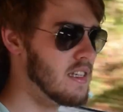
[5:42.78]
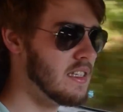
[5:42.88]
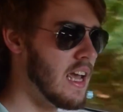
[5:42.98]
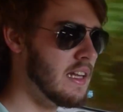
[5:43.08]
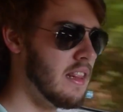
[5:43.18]
a
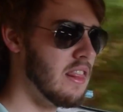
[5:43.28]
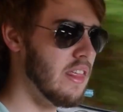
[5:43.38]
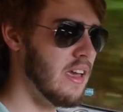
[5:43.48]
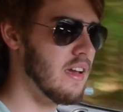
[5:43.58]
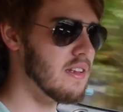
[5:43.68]
dated
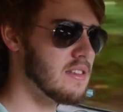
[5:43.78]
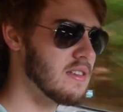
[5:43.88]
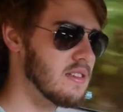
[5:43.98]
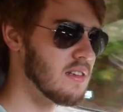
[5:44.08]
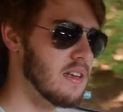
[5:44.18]
thing.
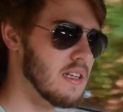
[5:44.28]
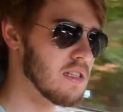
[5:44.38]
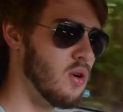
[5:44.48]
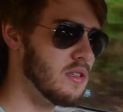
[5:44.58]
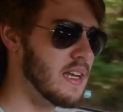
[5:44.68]
It's
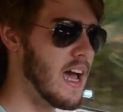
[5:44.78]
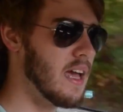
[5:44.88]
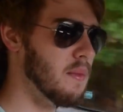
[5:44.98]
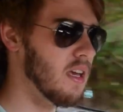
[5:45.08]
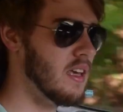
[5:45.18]
old
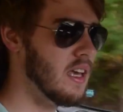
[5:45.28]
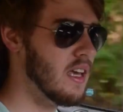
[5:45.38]
timey,